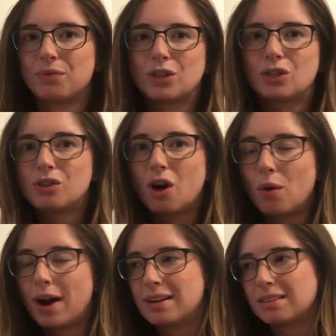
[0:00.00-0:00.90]

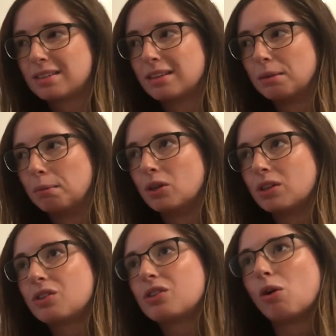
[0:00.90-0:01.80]
so handsome,
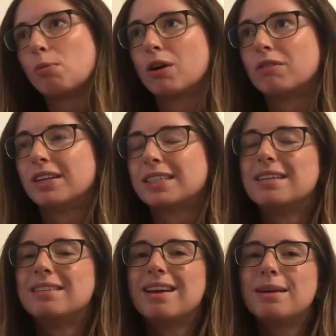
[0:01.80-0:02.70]
so perfect.
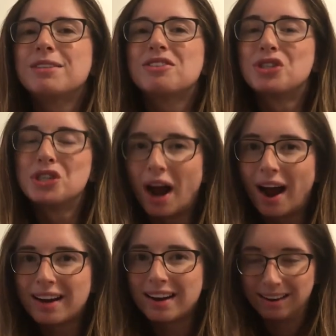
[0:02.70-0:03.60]
His name is
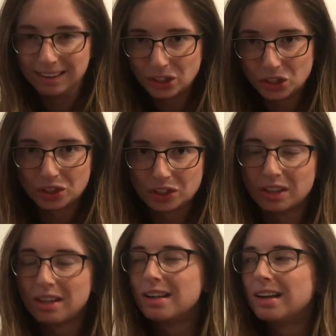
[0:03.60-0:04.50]
Jack
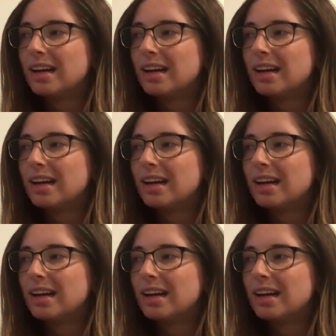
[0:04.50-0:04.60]
Angel.